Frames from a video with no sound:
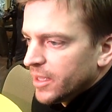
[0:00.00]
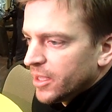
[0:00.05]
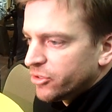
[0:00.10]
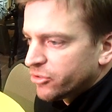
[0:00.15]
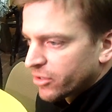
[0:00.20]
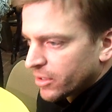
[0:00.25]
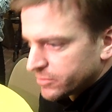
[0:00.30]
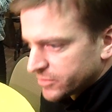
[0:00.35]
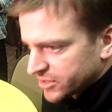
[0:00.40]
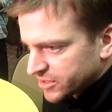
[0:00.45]

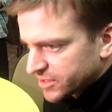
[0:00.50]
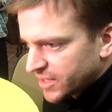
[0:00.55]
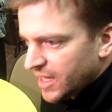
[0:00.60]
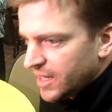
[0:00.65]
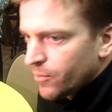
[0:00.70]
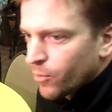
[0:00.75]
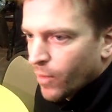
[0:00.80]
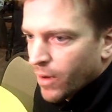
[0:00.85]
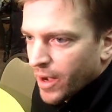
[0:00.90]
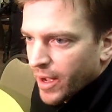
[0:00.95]
in terms of
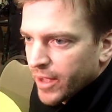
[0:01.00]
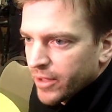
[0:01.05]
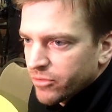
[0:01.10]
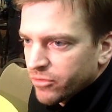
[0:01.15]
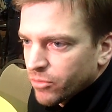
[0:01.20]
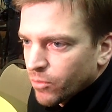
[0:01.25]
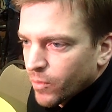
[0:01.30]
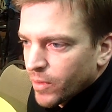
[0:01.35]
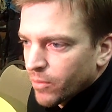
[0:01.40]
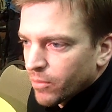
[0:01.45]

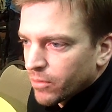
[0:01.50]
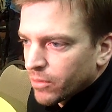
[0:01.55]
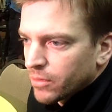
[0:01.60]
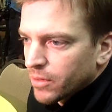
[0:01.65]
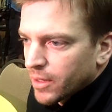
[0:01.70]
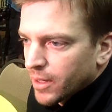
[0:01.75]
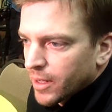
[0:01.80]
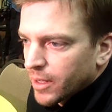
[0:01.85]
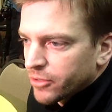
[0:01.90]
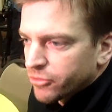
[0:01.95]
scheme-wise, we
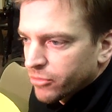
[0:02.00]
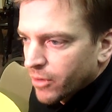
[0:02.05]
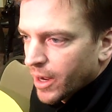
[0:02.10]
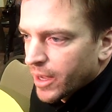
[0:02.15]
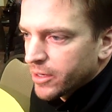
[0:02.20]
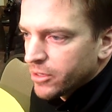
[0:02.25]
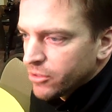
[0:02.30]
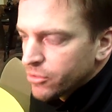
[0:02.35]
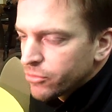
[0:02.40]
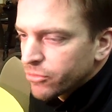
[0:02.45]
will
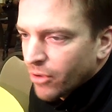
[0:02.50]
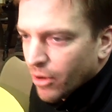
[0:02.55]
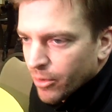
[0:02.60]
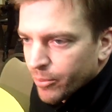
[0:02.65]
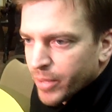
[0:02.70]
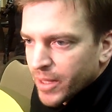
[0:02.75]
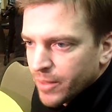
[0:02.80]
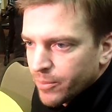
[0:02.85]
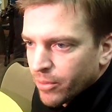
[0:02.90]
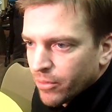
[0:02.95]
try and use
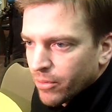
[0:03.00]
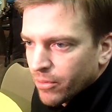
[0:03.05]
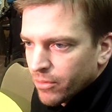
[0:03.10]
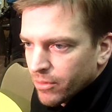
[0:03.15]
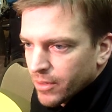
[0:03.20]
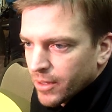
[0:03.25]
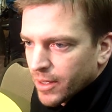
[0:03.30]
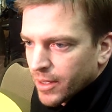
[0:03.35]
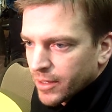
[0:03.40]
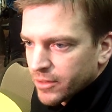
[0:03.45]
our
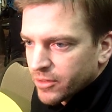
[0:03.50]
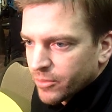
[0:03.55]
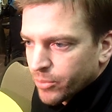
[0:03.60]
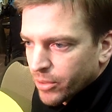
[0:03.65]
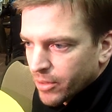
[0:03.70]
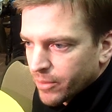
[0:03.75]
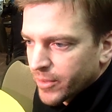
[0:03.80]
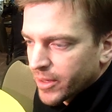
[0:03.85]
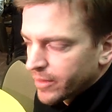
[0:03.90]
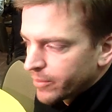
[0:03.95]
people to
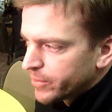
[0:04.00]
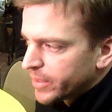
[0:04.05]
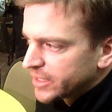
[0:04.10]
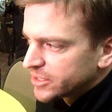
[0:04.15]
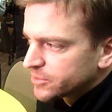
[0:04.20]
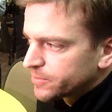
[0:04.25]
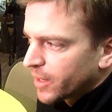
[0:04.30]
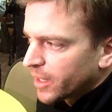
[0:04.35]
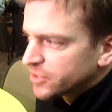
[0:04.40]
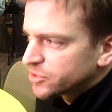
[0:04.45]
put them in the
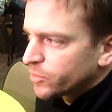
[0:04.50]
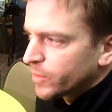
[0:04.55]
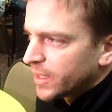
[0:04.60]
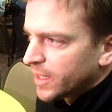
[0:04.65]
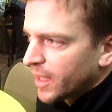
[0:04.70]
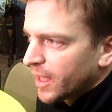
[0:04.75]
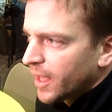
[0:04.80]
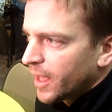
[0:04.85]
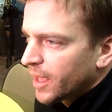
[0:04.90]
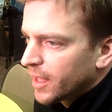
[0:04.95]
best spots we
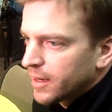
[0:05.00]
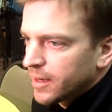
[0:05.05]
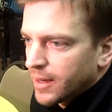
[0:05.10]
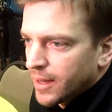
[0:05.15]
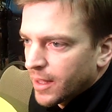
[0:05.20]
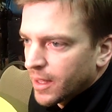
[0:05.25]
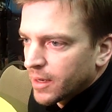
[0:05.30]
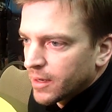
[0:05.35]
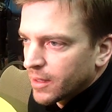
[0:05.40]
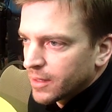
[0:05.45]
can.
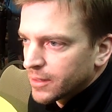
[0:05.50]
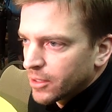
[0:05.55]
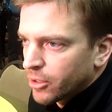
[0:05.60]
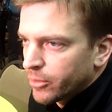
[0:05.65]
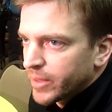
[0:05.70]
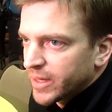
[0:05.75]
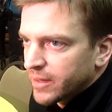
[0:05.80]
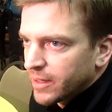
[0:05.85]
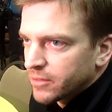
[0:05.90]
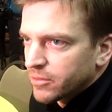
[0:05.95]
And a
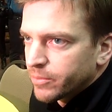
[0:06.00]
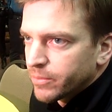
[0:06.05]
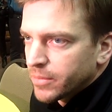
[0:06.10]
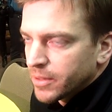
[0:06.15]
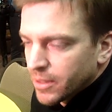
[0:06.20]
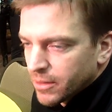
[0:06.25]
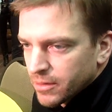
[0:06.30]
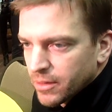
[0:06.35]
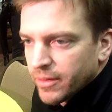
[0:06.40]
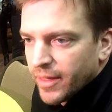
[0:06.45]
little bit
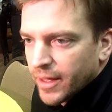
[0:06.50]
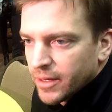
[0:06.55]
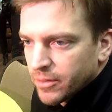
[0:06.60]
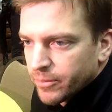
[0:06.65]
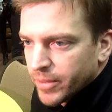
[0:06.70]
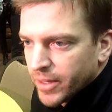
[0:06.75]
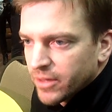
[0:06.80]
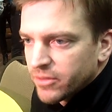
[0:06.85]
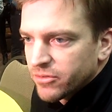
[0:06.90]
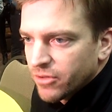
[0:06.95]
that
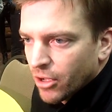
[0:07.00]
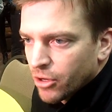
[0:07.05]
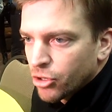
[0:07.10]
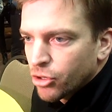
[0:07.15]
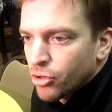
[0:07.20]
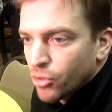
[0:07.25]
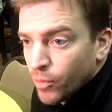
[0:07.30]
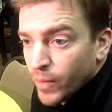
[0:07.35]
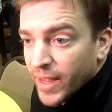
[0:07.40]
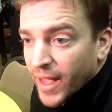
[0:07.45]
depends on
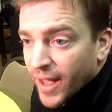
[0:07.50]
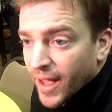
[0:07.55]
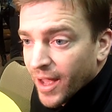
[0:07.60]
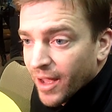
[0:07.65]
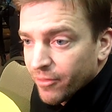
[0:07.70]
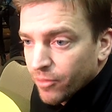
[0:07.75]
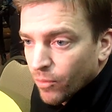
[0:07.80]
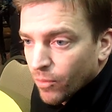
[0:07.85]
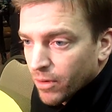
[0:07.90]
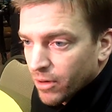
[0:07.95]
who we have
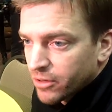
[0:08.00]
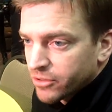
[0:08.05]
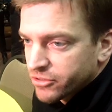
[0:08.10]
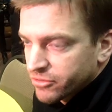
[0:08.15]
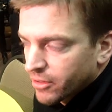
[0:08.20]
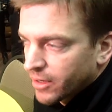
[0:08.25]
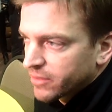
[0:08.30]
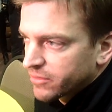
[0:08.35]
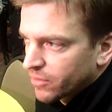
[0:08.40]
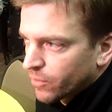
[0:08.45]
and what our
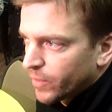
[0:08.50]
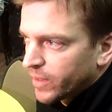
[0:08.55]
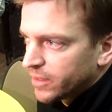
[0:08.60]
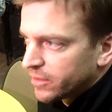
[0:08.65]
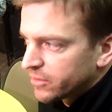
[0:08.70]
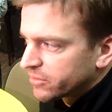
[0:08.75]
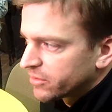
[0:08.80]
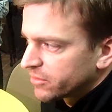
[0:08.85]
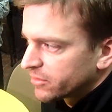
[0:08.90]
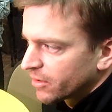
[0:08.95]
strengths and
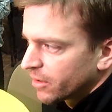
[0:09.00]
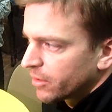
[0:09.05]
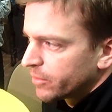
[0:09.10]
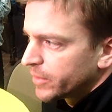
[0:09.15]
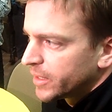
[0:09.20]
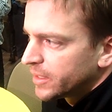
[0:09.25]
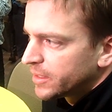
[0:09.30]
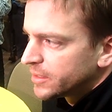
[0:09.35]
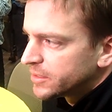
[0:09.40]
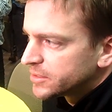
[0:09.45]
weaknesses are,
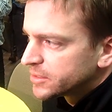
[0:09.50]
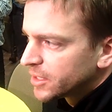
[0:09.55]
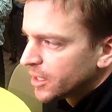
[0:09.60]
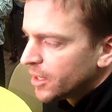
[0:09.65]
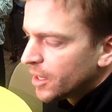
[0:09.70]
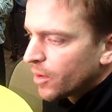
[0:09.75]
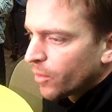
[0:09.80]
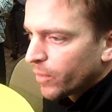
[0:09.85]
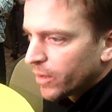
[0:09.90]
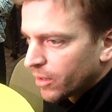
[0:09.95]
because
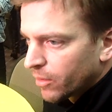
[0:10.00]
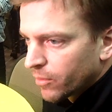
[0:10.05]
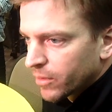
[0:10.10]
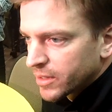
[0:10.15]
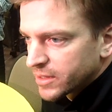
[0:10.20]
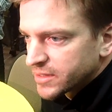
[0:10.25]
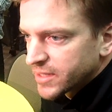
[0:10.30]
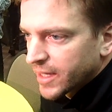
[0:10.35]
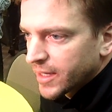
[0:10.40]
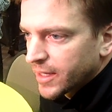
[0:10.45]
we don't
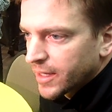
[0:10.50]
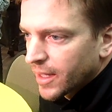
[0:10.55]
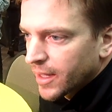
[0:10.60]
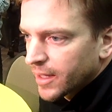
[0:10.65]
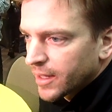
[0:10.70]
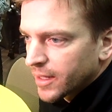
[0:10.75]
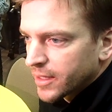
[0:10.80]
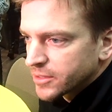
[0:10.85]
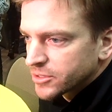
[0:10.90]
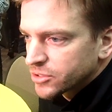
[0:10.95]
want to take
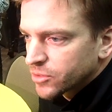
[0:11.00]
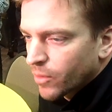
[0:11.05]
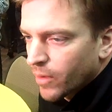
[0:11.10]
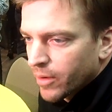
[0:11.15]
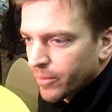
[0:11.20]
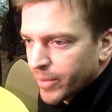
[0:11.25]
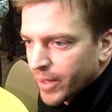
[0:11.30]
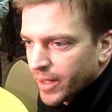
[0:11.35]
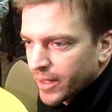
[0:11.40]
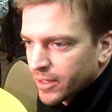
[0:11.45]
a
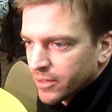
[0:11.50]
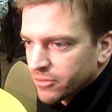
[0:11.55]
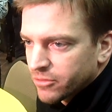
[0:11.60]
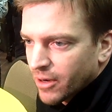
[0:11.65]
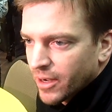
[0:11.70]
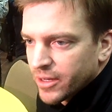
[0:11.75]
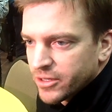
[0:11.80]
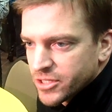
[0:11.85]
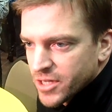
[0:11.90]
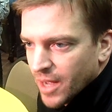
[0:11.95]
square peg and
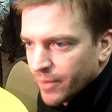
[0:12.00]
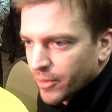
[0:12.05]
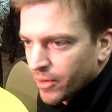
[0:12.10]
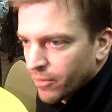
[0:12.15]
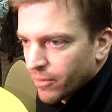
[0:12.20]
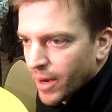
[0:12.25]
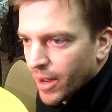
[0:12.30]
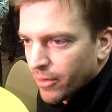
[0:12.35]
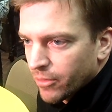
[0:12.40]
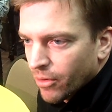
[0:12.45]
try and jam it
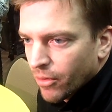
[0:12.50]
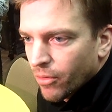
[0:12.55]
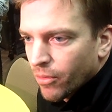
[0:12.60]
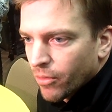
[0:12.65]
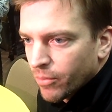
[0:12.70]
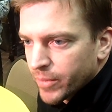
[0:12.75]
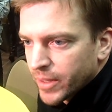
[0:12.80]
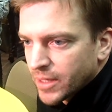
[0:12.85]
in a round hole,